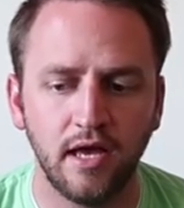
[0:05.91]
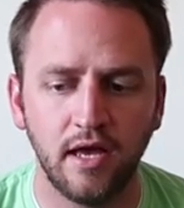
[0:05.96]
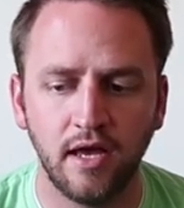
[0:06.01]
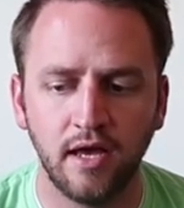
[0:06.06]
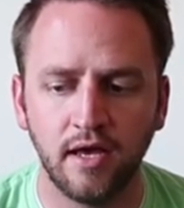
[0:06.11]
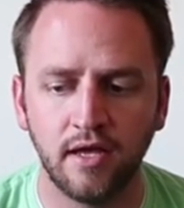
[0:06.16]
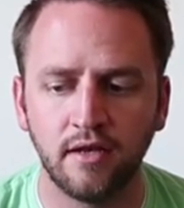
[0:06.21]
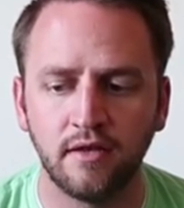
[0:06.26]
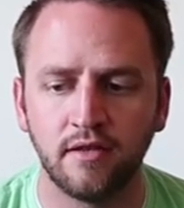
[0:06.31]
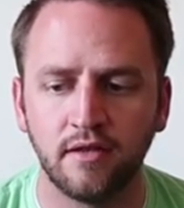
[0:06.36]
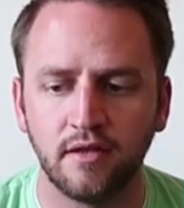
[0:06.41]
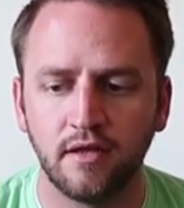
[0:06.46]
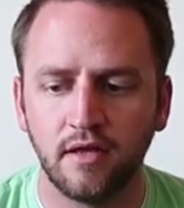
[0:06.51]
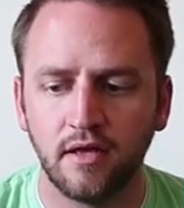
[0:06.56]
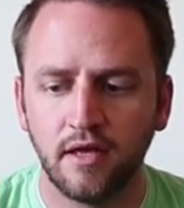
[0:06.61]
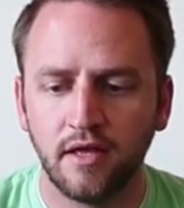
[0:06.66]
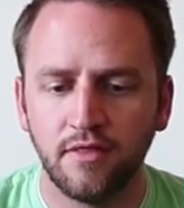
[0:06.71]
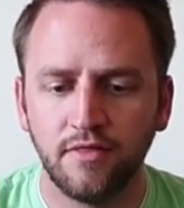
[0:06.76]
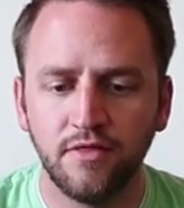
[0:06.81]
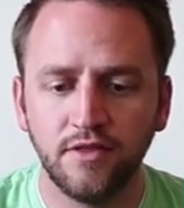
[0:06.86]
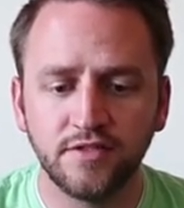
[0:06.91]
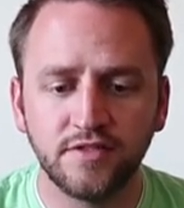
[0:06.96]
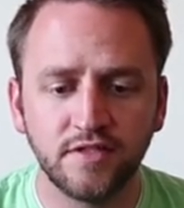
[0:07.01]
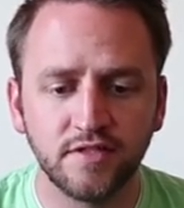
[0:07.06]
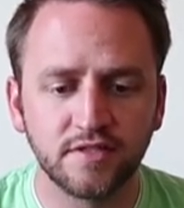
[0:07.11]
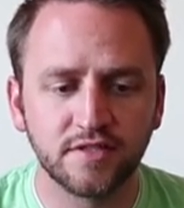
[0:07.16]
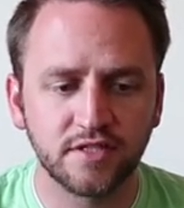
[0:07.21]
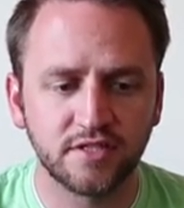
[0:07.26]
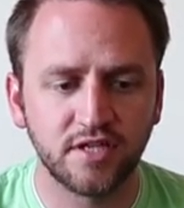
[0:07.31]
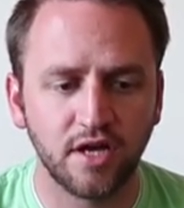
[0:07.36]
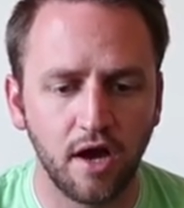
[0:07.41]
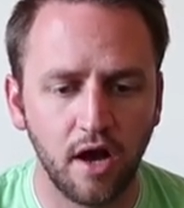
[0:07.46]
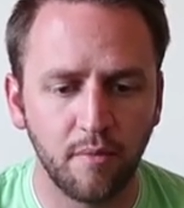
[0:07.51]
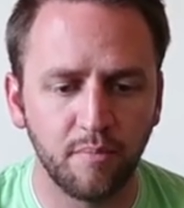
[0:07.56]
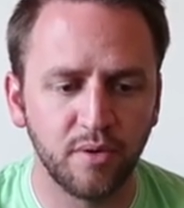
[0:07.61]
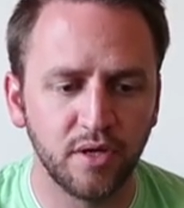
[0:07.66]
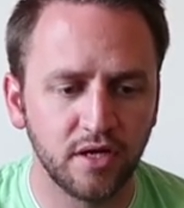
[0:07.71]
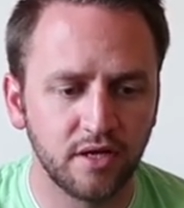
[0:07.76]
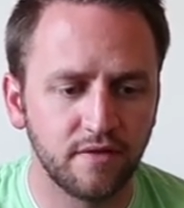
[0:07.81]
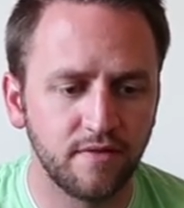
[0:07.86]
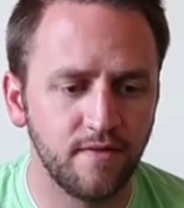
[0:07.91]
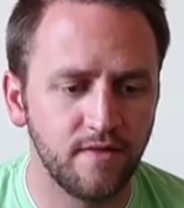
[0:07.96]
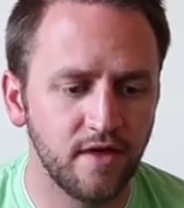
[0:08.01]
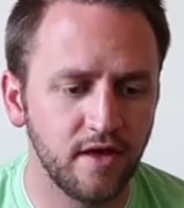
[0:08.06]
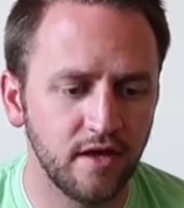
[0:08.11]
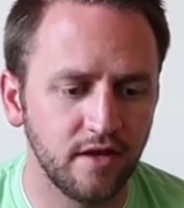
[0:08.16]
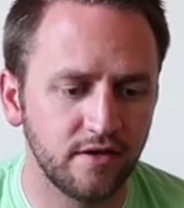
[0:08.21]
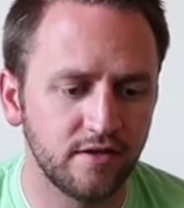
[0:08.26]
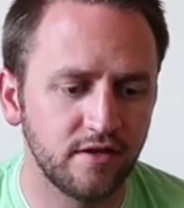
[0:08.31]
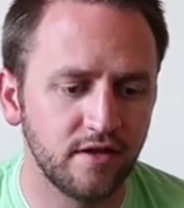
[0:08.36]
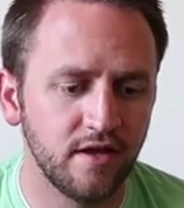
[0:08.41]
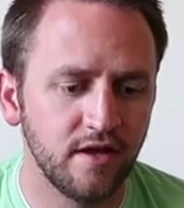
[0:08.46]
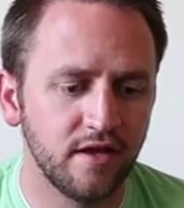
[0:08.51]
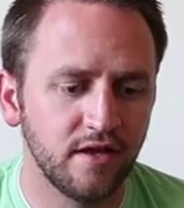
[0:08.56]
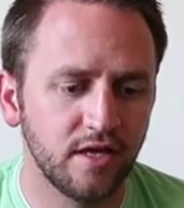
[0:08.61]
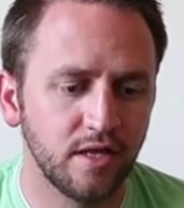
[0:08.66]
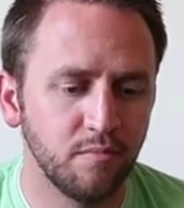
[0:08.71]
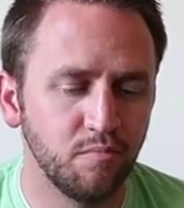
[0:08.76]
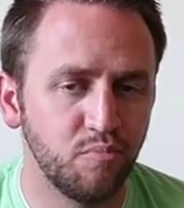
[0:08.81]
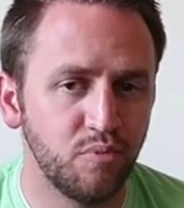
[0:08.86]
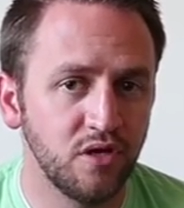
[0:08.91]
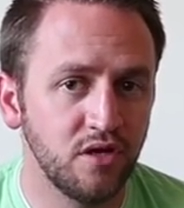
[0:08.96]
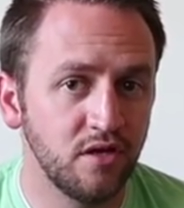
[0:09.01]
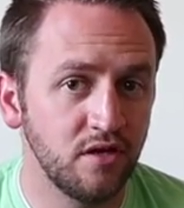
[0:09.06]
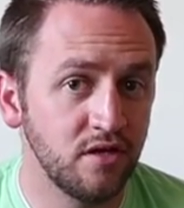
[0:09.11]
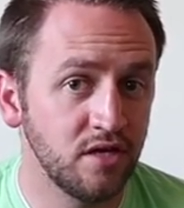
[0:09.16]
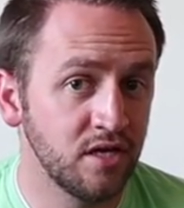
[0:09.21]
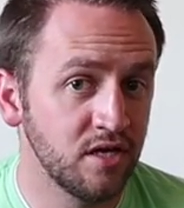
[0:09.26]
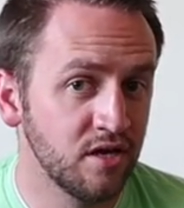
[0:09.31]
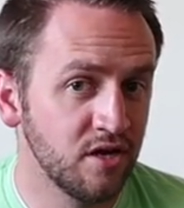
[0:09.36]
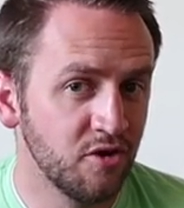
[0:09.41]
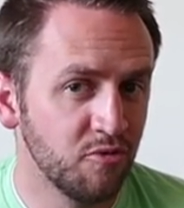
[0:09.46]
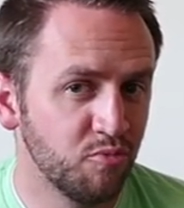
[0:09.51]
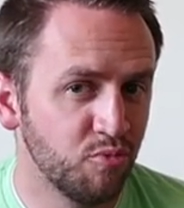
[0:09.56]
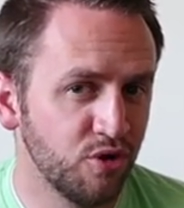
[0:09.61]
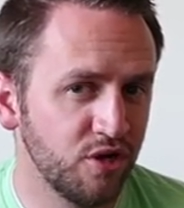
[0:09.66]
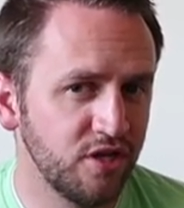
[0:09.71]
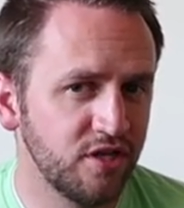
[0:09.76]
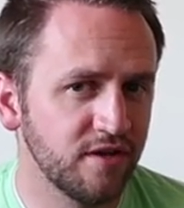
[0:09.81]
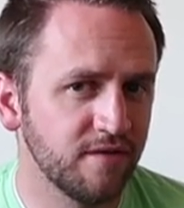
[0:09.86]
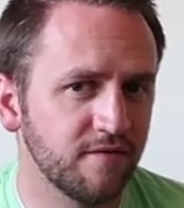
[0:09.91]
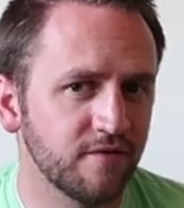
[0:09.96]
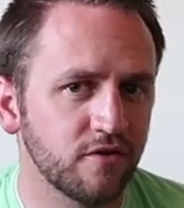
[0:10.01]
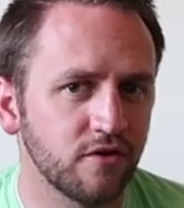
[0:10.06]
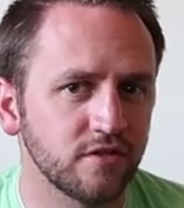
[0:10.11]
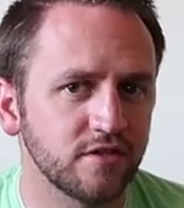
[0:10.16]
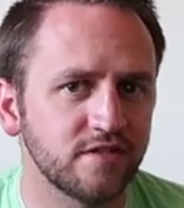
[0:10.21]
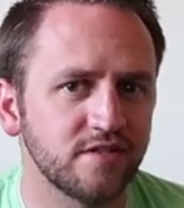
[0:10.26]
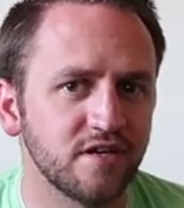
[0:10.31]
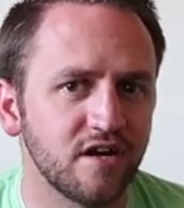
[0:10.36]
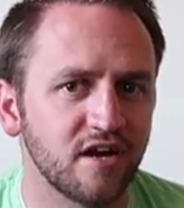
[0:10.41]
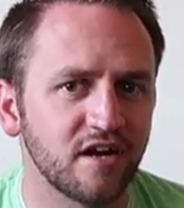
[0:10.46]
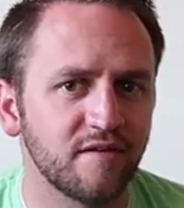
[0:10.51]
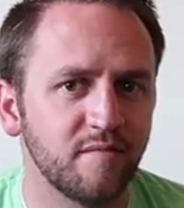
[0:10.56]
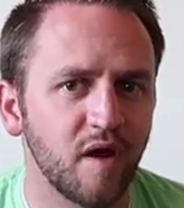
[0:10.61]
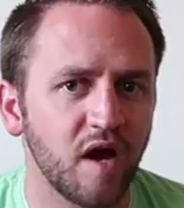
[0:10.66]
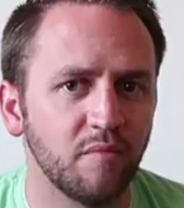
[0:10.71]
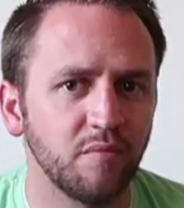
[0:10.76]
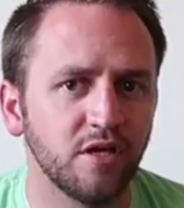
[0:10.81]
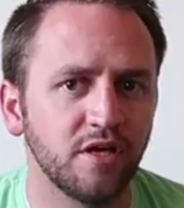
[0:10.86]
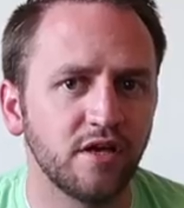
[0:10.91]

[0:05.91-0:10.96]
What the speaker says: And this is a topic that can be pretty difficult to talk about